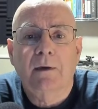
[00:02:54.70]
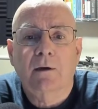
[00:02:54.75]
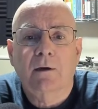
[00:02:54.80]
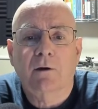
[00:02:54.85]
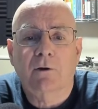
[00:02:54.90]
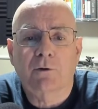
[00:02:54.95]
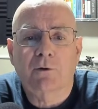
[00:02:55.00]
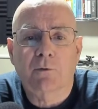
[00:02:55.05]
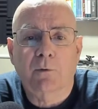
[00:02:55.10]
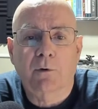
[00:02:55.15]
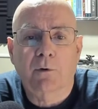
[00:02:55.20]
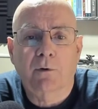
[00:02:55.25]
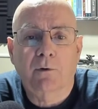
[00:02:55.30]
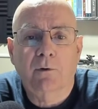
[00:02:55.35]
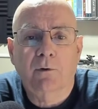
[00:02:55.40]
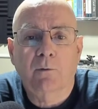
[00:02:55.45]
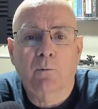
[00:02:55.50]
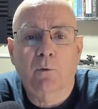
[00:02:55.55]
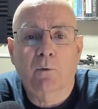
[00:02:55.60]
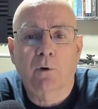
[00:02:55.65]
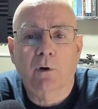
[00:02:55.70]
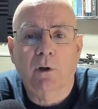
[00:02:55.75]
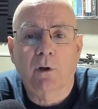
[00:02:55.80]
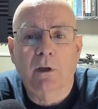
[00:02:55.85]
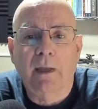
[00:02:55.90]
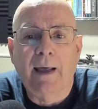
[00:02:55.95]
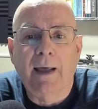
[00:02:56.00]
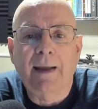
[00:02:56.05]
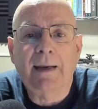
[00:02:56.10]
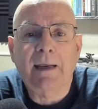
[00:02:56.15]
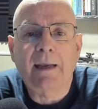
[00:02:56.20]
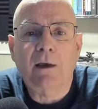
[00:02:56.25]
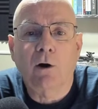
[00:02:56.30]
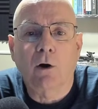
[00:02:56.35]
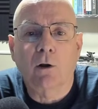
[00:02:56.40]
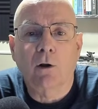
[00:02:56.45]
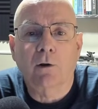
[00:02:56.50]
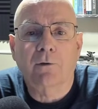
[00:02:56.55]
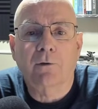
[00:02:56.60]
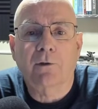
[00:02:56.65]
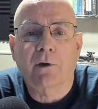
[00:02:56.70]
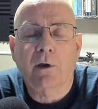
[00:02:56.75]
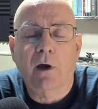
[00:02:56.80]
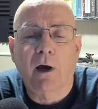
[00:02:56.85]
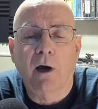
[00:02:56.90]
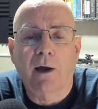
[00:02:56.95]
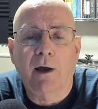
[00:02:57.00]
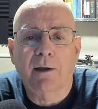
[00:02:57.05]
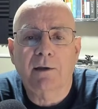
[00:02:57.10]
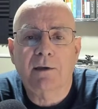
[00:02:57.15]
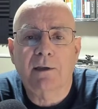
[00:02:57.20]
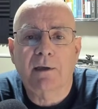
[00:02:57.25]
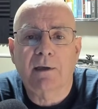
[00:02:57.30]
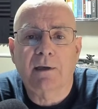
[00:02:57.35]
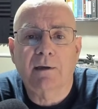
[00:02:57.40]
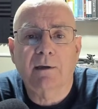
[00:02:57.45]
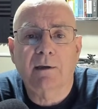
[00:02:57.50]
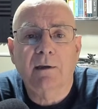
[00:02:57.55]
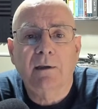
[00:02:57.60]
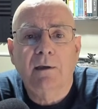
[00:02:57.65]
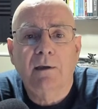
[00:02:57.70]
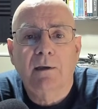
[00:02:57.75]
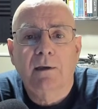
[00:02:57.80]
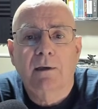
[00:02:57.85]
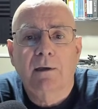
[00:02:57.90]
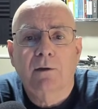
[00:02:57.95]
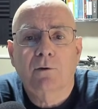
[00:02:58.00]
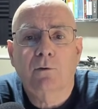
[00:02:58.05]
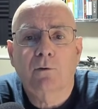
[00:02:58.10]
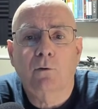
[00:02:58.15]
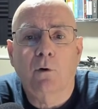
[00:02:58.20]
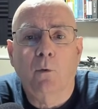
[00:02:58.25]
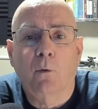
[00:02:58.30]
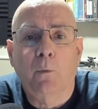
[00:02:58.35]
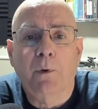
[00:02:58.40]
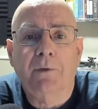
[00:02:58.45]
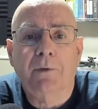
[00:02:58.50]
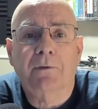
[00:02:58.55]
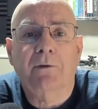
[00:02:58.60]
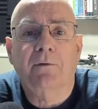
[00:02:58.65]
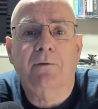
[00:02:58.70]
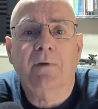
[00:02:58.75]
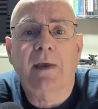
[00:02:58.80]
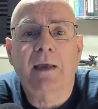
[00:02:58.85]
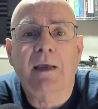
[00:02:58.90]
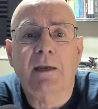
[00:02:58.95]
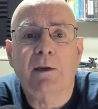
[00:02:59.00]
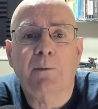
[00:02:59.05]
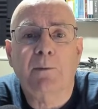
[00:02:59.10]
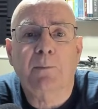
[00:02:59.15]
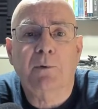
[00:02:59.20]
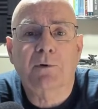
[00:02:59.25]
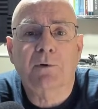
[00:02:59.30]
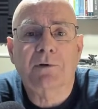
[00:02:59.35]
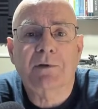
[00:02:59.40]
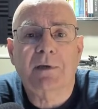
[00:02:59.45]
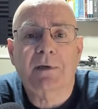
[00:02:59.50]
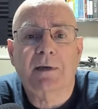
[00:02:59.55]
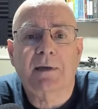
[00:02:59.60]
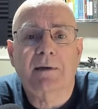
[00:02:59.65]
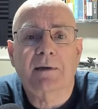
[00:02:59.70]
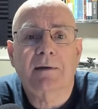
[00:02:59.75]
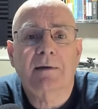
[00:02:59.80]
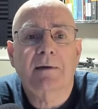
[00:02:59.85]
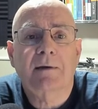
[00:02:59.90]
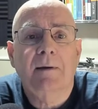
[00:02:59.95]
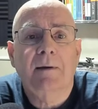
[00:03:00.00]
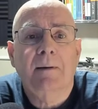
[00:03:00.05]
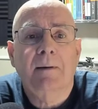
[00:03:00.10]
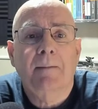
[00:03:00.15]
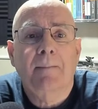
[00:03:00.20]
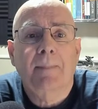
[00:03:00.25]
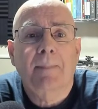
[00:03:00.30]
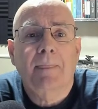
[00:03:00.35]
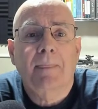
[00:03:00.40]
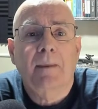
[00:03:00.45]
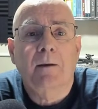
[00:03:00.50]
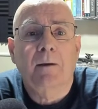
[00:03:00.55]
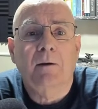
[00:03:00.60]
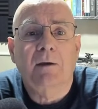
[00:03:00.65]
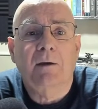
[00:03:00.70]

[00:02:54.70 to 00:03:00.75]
because we're aligning all of the content to a width of 80%. And